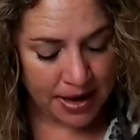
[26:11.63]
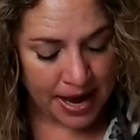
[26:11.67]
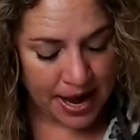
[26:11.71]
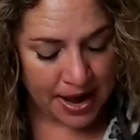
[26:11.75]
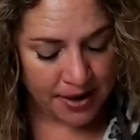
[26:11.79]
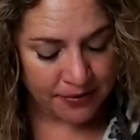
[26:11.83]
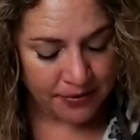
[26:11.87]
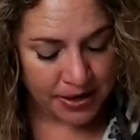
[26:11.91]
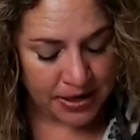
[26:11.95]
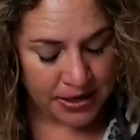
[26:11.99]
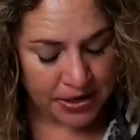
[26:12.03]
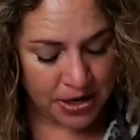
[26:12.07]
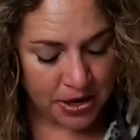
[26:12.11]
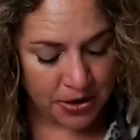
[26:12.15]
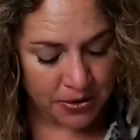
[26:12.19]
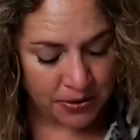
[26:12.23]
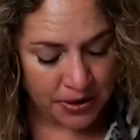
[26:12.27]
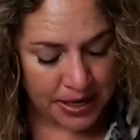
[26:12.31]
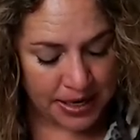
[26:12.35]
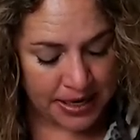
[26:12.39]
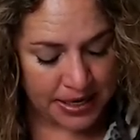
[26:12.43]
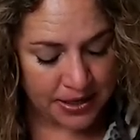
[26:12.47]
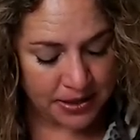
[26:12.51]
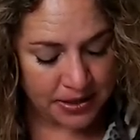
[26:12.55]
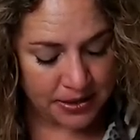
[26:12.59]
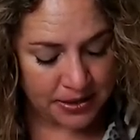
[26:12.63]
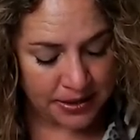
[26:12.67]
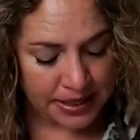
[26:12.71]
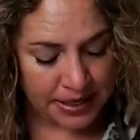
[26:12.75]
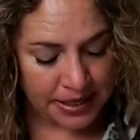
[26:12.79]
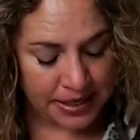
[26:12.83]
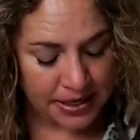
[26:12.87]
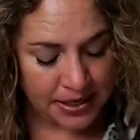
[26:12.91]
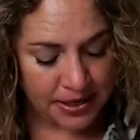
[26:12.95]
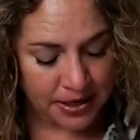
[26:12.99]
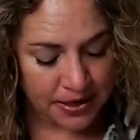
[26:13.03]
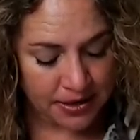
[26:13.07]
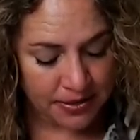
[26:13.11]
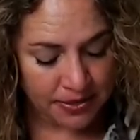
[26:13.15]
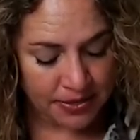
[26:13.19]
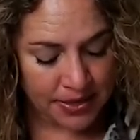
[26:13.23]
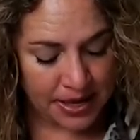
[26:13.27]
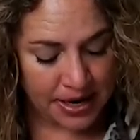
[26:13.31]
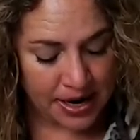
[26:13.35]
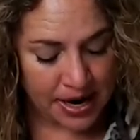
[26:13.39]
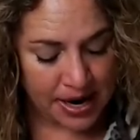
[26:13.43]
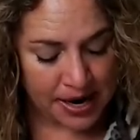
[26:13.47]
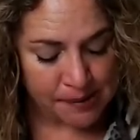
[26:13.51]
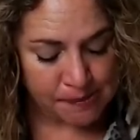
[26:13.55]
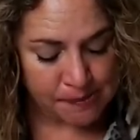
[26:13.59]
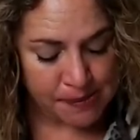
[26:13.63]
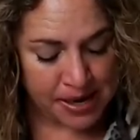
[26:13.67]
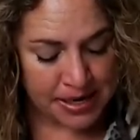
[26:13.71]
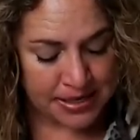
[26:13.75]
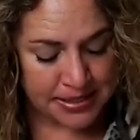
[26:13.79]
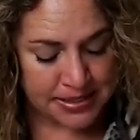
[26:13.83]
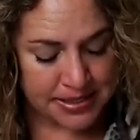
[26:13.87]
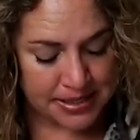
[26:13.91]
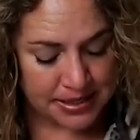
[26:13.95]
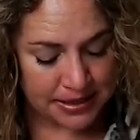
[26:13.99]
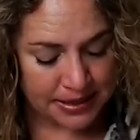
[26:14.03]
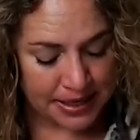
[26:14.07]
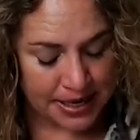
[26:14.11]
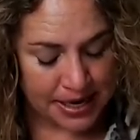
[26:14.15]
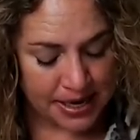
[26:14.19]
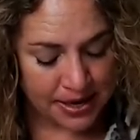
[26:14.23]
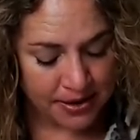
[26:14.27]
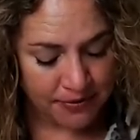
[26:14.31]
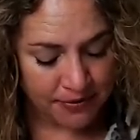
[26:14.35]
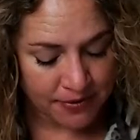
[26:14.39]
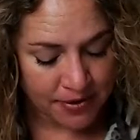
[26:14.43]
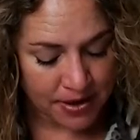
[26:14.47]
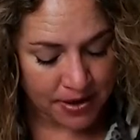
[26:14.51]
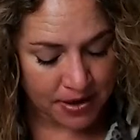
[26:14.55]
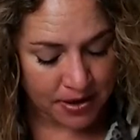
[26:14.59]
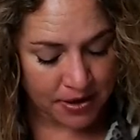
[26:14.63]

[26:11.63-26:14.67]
having no inkling that I meant to leave,